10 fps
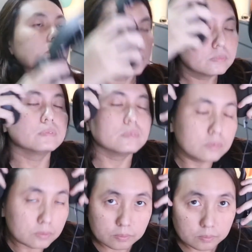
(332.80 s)

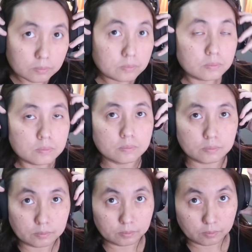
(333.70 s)

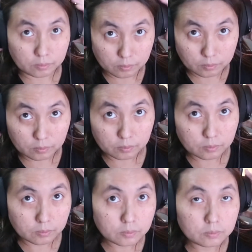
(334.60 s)

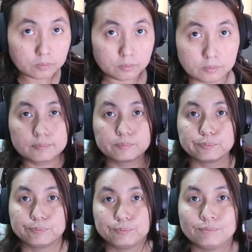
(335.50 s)

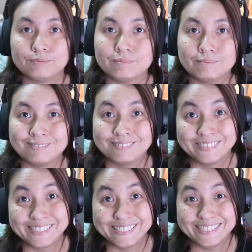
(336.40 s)

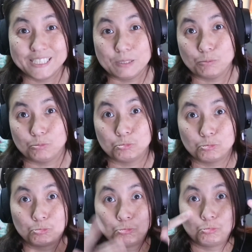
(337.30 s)

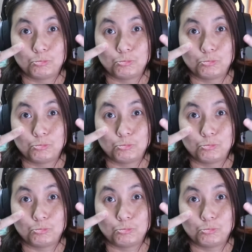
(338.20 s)
Nothing is said.